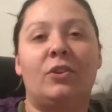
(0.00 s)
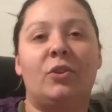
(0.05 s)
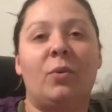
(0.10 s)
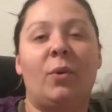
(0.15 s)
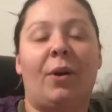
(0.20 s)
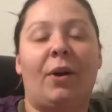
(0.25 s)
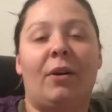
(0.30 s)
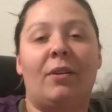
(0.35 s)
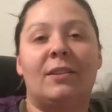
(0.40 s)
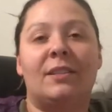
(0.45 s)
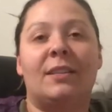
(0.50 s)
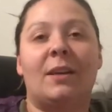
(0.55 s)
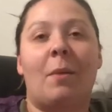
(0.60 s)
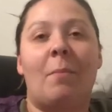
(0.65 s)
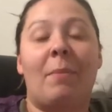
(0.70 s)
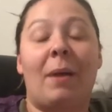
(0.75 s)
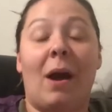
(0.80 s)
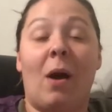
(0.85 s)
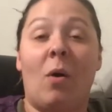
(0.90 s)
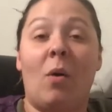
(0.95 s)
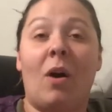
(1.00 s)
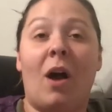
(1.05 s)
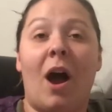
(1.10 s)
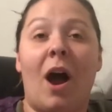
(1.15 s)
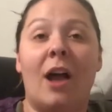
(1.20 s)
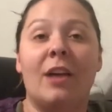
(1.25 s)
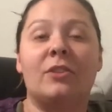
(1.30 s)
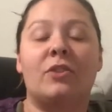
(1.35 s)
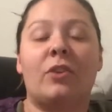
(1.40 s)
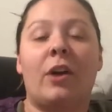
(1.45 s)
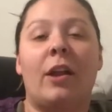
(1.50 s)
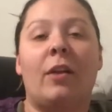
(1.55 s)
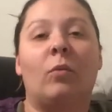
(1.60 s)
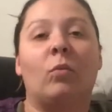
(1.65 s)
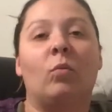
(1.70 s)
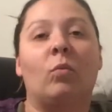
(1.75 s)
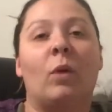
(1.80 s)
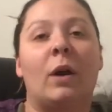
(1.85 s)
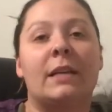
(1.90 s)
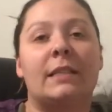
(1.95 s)
200 and some pound guys try to
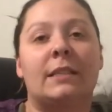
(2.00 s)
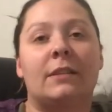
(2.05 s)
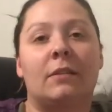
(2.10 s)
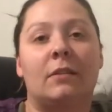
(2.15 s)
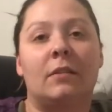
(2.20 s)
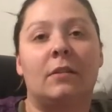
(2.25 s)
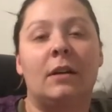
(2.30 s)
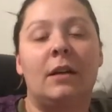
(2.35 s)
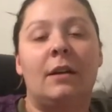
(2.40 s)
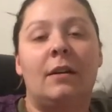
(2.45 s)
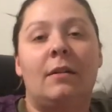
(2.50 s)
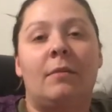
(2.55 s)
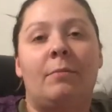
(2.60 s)
wrestle